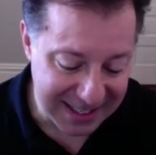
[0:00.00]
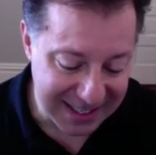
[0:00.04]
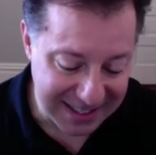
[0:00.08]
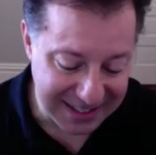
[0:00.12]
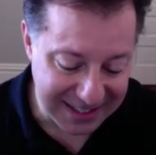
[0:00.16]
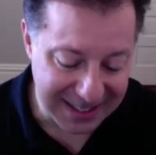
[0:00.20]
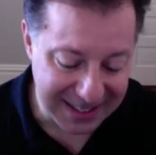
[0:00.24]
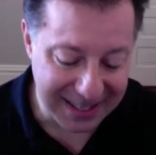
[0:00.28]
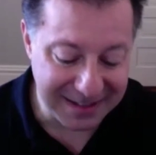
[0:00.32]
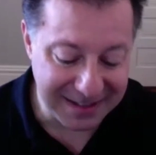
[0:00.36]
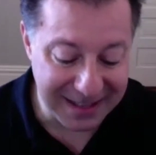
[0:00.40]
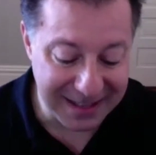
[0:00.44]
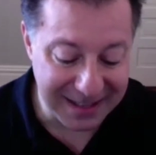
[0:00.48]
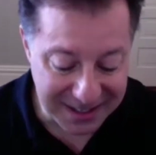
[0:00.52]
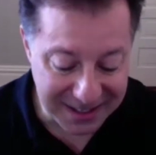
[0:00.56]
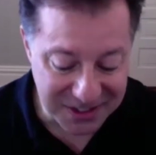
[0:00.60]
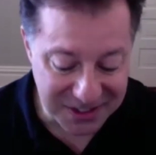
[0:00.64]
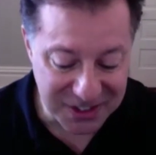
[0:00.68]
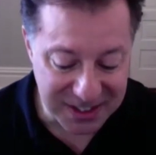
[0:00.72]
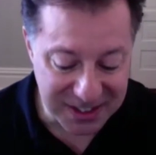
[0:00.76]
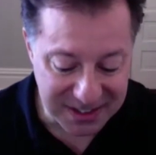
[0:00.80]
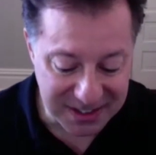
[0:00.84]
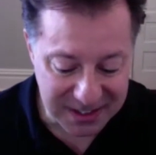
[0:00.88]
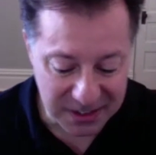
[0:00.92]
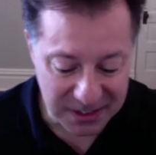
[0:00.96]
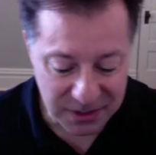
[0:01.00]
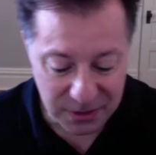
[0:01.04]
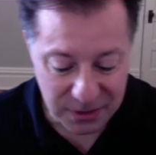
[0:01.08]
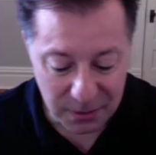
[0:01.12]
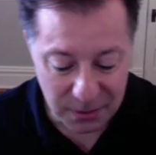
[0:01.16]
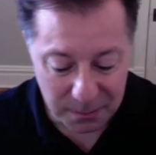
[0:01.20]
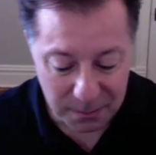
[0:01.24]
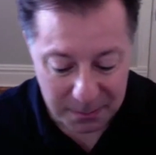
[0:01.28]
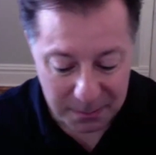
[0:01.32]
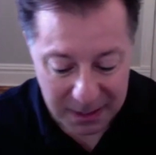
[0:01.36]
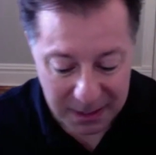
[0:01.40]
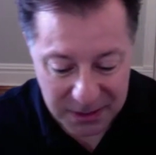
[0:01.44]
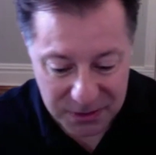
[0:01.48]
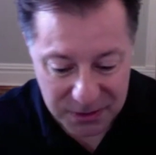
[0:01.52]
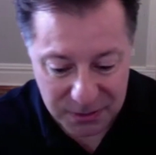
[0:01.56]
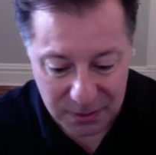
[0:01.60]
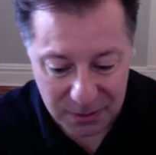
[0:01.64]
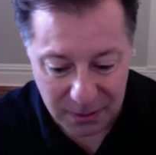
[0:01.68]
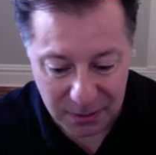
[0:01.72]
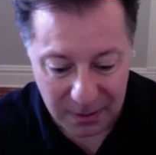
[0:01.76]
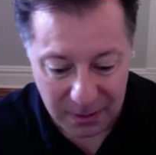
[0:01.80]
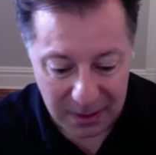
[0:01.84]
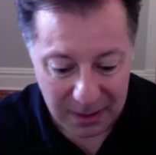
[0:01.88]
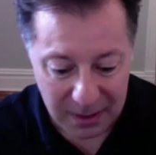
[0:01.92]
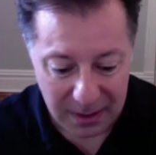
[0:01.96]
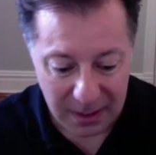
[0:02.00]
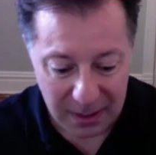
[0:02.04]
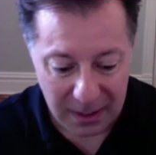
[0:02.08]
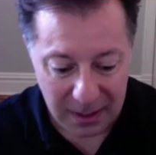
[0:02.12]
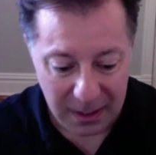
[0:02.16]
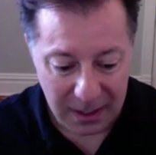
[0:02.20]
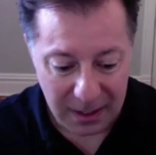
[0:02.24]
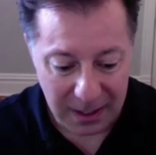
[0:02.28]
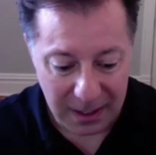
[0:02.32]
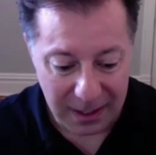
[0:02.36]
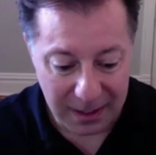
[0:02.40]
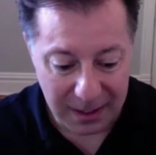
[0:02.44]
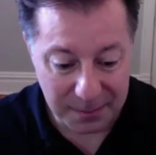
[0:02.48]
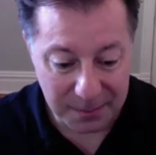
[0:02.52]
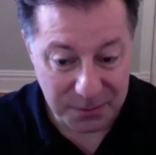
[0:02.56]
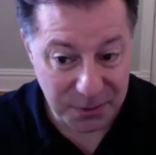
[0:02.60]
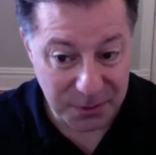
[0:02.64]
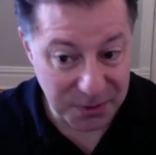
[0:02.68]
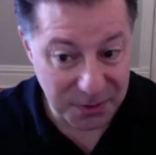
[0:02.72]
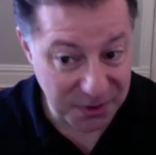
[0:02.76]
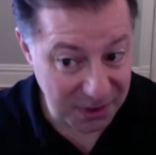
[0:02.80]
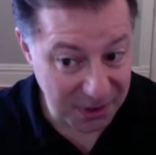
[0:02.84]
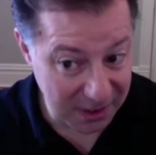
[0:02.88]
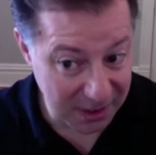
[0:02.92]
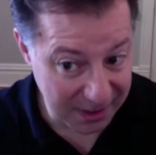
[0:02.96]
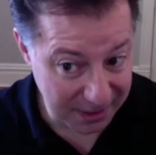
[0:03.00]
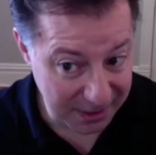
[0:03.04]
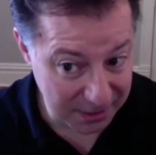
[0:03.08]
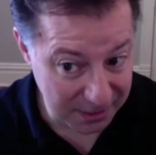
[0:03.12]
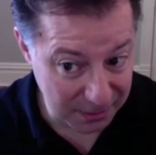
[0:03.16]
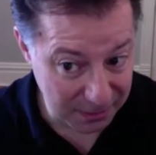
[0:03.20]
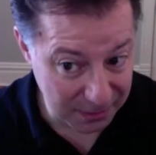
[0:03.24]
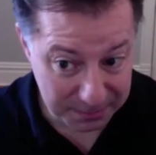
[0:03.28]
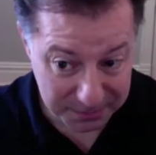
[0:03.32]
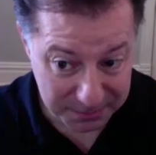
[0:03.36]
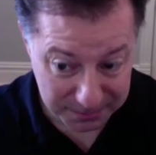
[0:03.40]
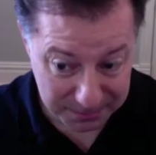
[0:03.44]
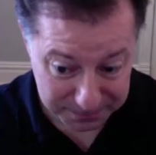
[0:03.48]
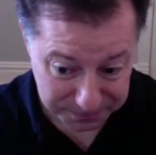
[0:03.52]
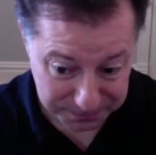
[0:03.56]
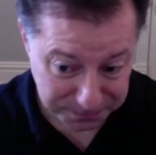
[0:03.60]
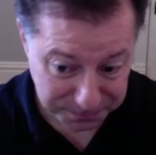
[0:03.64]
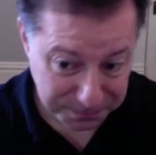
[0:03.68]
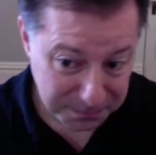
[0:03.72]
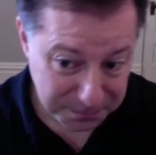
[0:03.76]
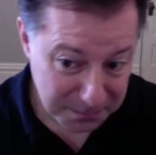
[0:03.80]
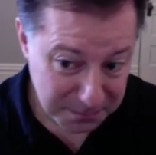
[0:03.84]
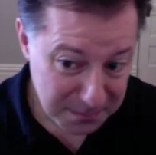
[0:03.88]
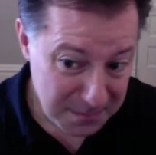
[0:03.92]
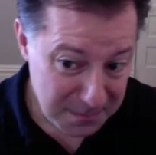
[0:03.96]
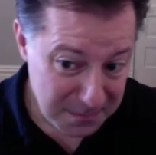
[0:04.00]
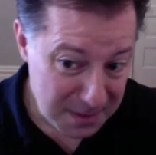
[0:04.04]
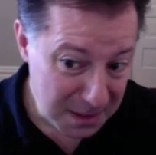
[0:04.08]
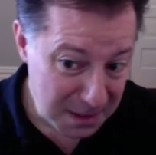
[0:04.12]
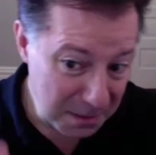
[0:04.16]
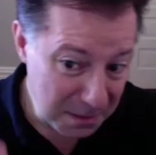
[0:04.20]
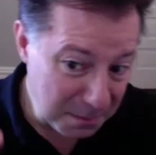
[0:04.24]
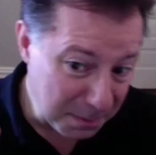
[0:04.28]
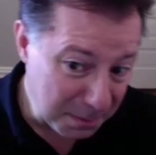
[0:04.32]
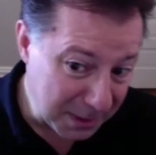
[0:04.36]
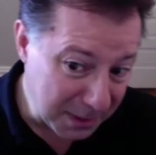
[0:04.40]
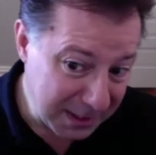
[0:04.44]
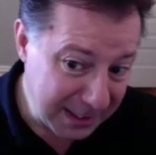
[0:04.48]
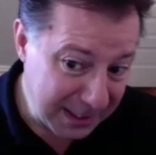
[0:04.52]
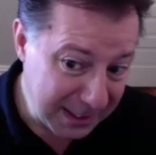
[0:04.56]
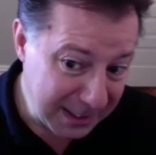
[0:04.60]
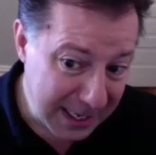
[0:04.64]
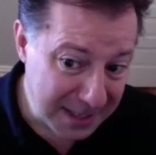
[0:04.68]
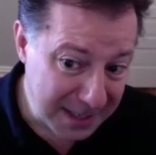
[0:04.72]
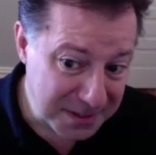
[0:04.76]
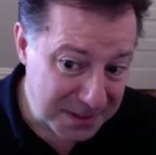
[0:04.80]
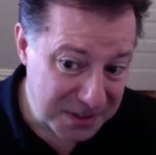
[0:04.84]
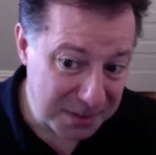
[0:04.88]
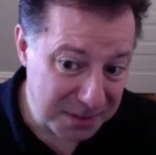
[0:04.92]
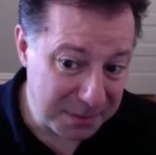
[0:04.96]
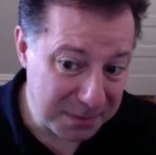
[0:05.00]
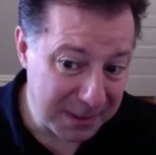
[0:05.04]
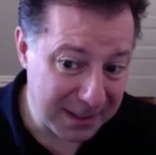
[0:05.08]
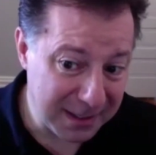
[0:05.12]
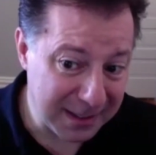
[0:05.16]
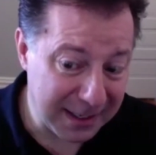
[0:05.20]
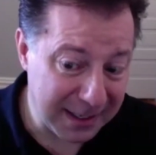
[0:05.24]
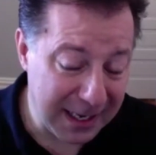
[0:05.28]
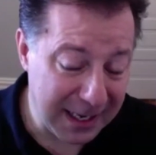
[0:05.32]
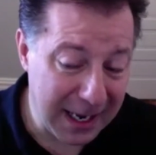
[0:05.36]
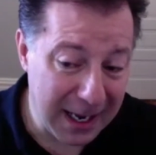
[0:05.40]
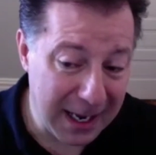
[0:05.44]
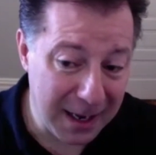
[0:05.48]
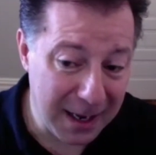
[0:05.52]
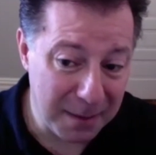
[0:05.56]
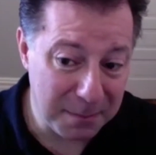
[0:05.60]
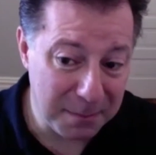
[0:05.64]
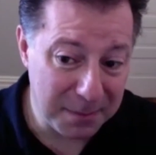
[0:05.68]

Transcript: And then she said, you know, Maestro, I am so sorry to interrupt, but he has to be in a cab